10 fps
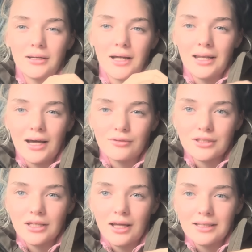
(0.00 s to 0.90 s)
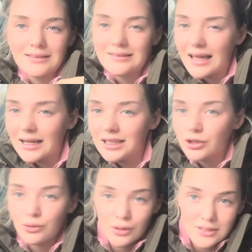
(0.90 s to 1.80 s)
allowed to like say
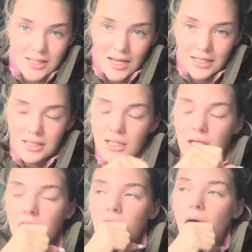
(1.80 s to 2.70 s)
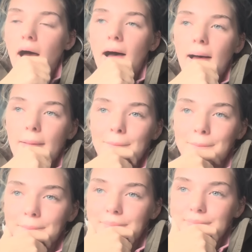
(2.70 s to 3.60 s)
and not say. I